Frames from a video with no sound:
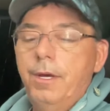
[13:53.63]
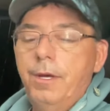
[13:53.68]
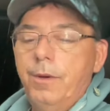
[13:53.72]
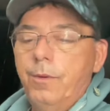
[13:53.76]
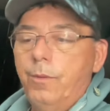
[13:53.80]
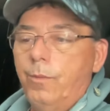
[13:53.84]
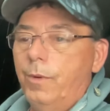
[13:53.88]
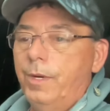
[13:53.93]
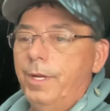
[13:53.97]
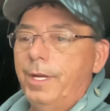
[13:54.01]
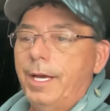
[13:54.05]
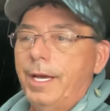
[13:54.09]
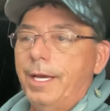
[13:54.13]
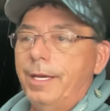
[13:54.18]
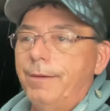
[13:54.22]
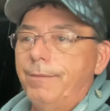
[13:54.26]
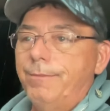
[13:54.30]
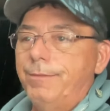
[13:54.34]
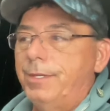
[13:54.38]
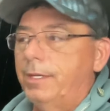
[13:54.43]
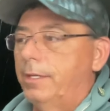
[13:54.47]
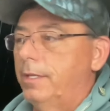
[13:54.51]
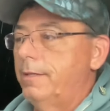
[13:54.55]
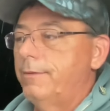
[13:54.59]
When I
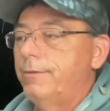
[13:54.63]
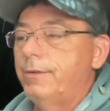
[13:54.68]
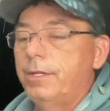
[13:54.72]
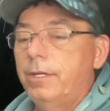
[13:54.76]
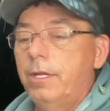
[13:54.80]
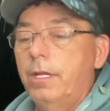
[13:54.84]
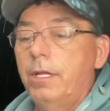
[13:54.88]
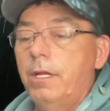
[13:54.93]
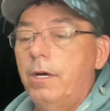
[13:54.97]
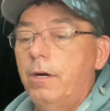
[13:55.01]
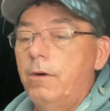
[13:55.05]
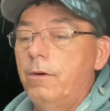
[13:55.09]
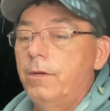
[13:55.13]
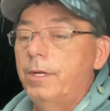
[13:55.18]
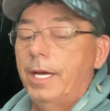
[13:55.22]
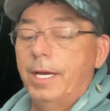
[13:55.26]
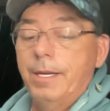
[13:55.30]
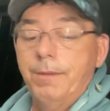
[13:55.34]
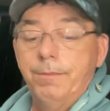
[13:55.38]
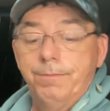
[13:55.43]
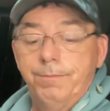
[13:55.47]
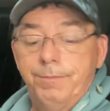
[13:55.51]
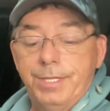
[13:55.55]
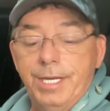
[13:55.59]
deliver the load,
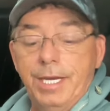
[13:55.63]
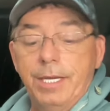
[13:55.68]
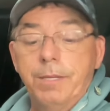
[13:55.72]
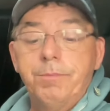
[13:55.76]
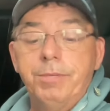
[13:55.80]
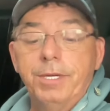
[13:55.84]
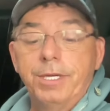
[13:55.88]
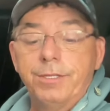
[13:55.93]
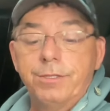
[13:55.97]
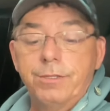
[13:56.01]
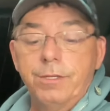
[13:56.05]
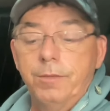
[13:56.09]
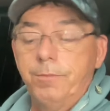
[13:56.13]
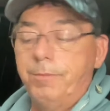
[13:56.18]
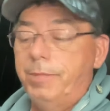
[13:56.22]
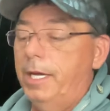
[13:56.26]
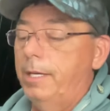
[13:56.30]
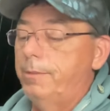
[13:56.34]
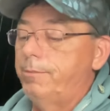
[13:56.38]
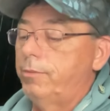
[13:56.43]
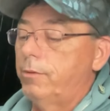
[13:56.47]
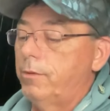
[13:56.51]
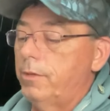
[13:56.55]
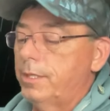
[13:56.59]
I take a picture of the
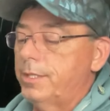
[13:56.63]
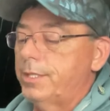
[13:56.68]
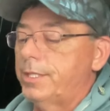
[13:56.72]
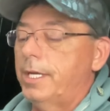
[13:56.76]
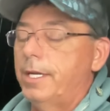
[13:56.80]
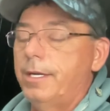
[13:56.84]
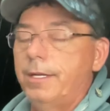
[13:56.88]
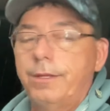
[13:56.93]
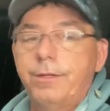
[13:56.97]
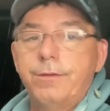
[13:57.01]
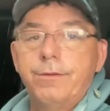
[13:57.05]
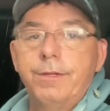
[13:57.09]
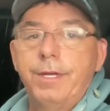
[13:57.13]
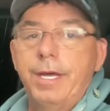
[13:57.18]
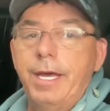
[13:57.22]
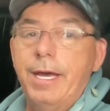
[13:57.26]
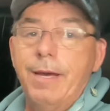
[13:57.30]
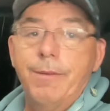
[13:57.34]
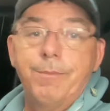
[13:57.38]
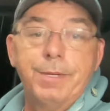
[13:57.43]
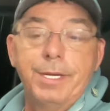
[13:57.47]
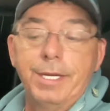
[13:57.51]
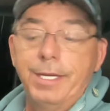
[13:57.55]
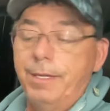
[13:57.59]
paperwork, send it through the
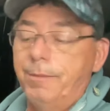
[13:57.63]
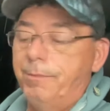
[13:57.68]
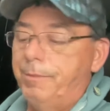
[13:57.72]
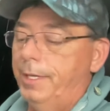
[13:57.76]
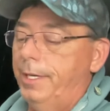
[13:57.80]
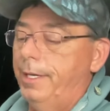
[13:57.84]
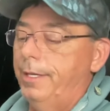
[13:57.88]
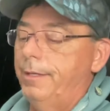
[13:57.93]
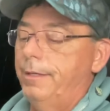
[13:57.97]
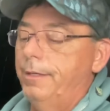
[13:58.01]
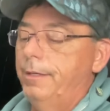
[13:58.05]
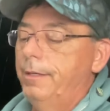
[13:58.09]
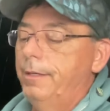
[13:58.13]
app, and I get paid.